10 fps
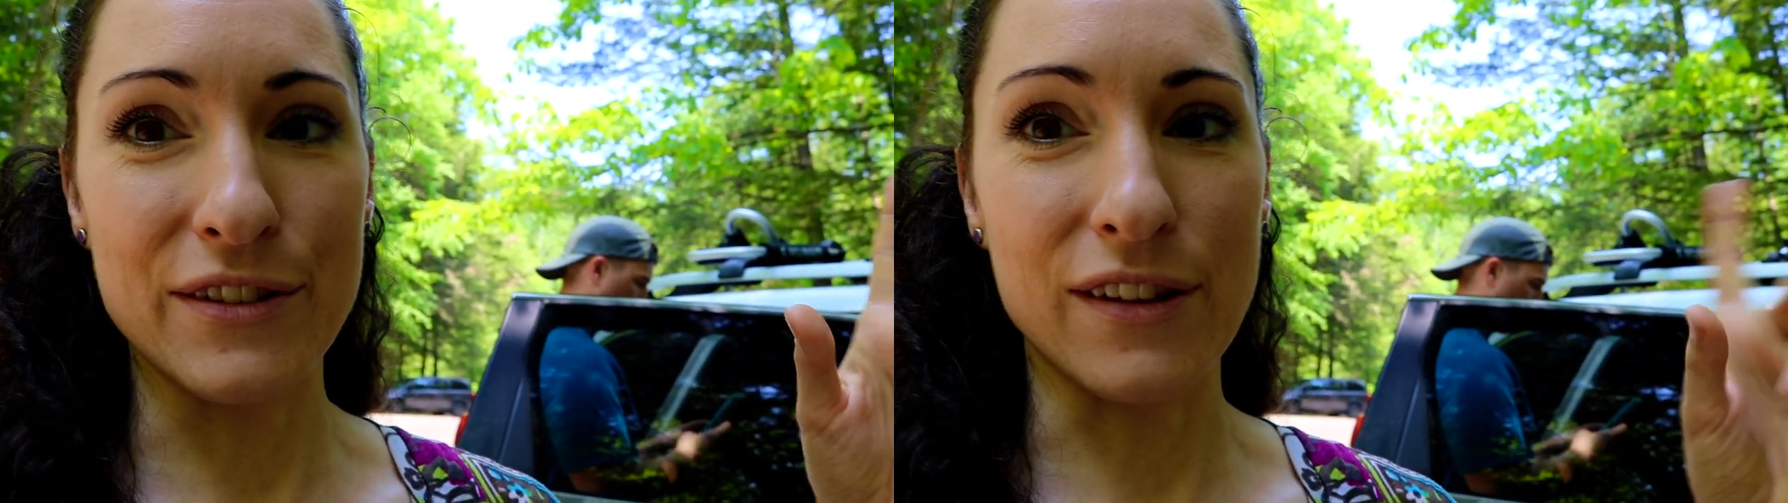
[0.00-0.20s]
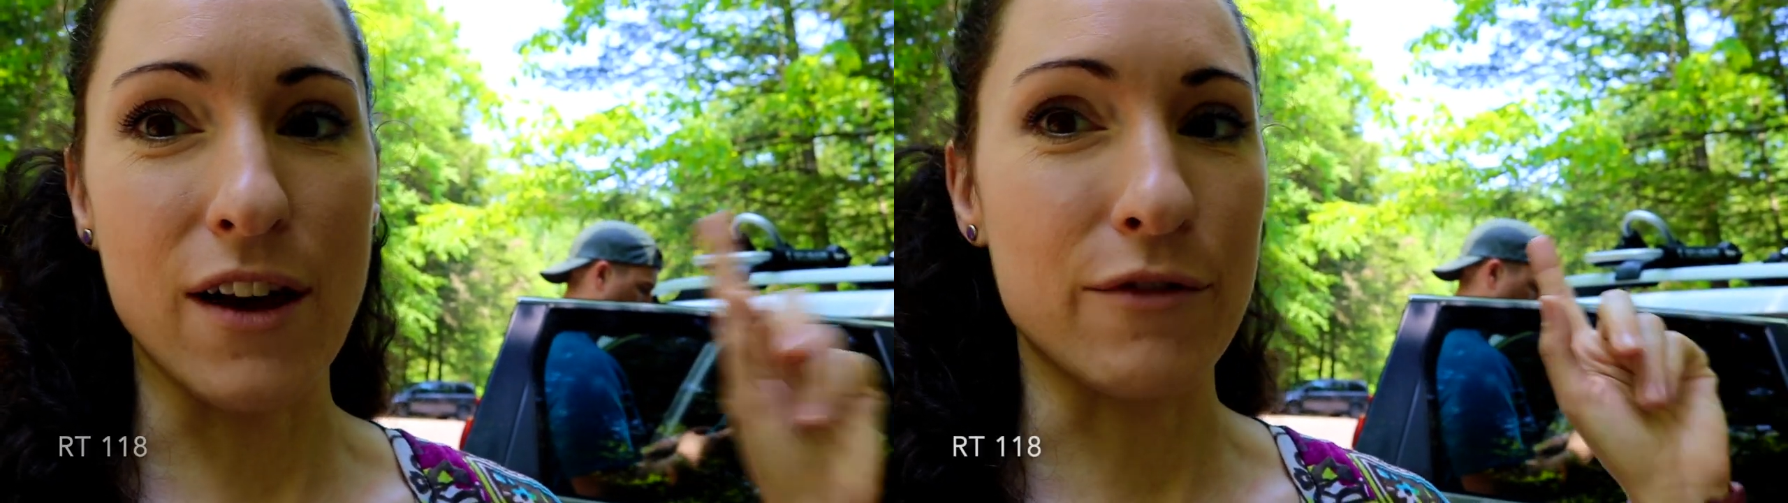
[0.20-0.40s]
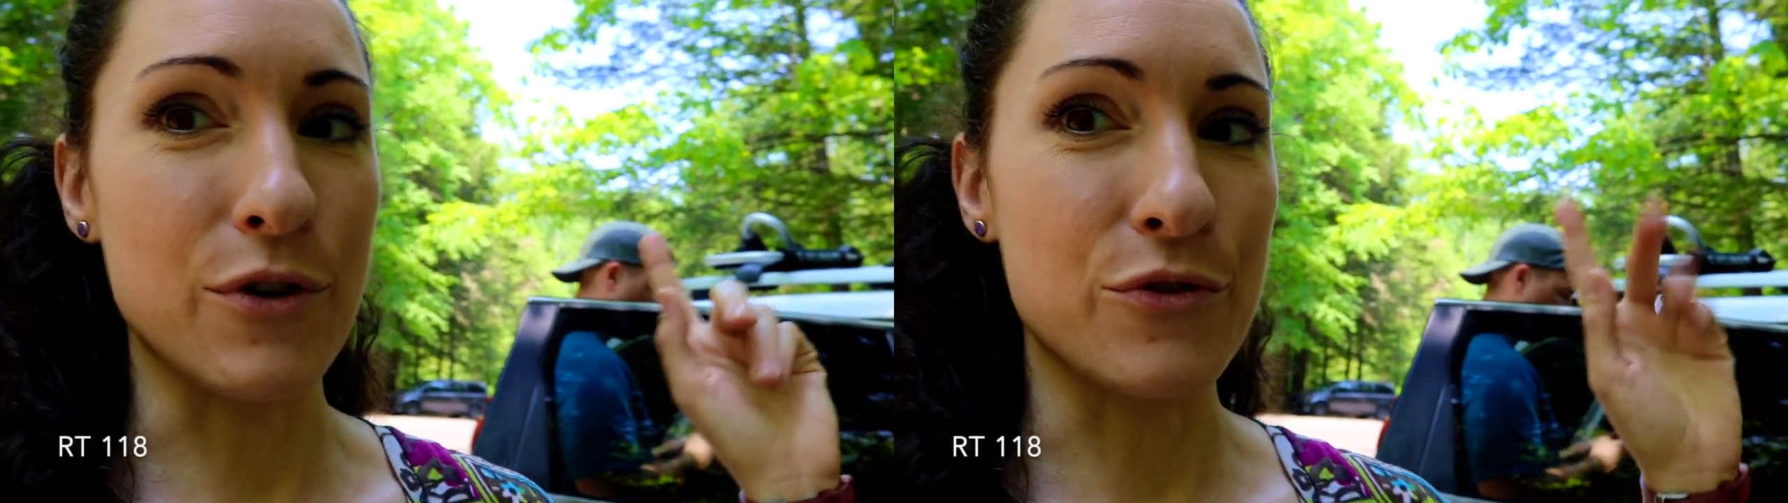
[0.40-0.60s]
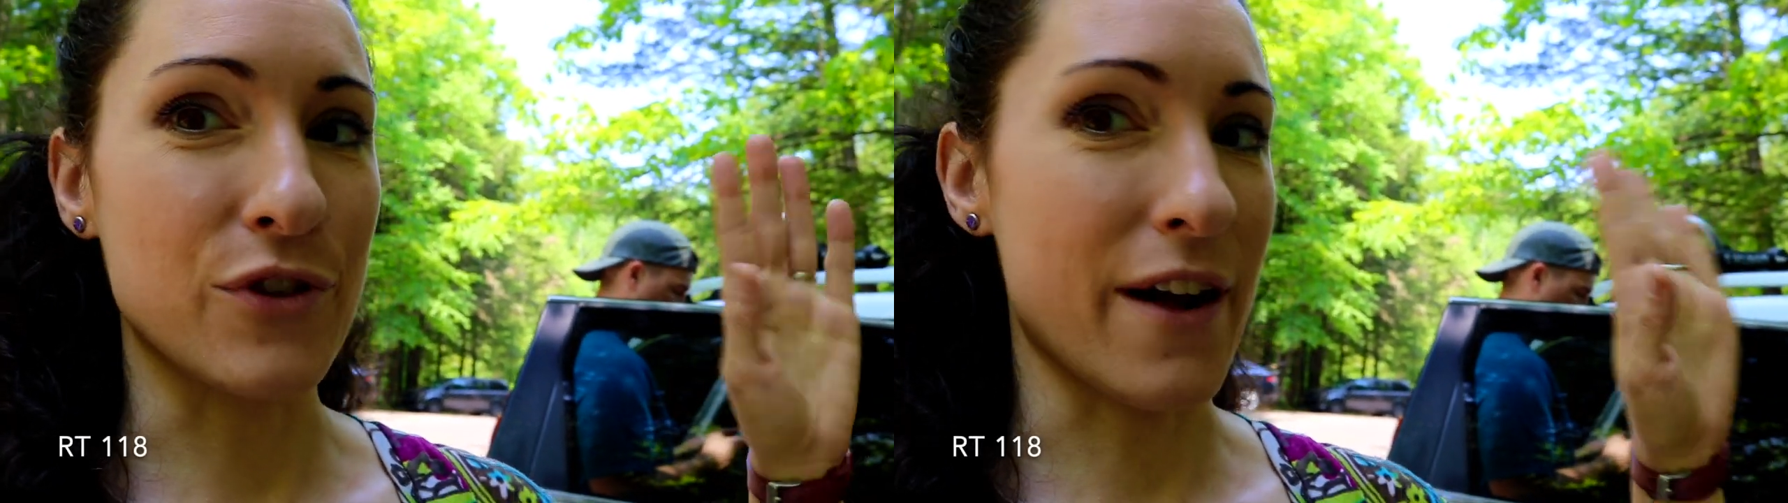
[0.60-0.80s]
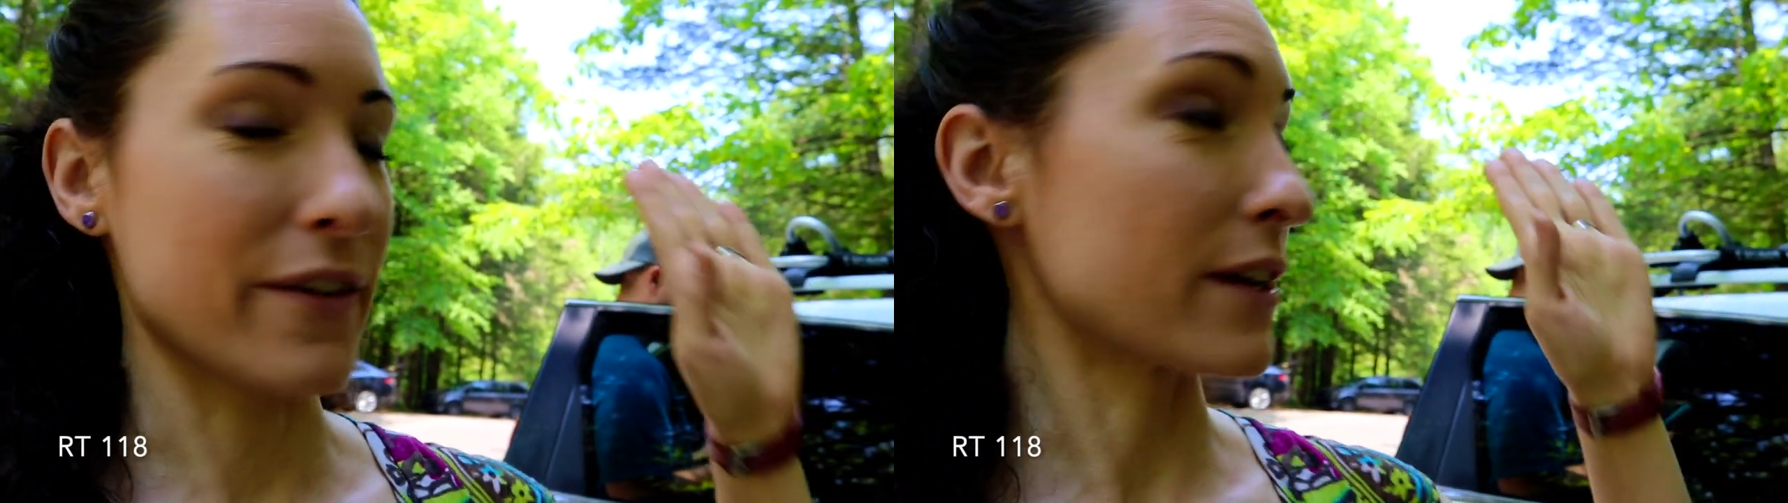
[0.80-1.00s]
a lot of road
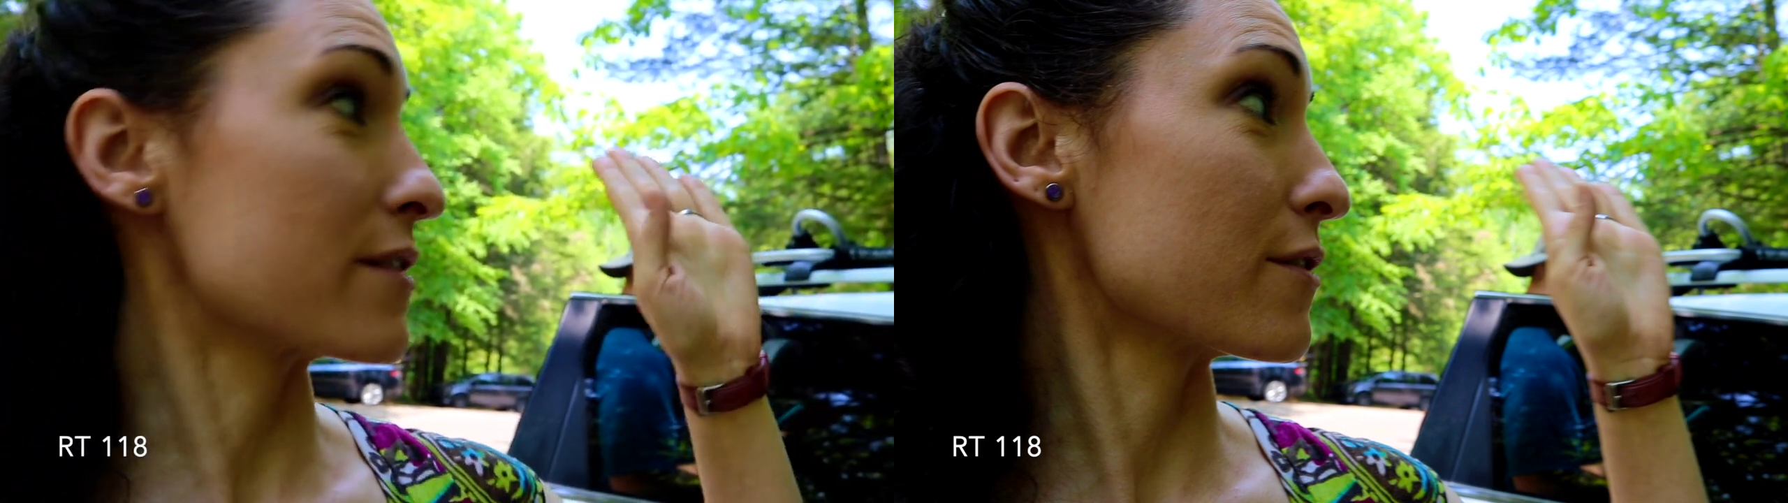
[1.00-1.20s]
traffic because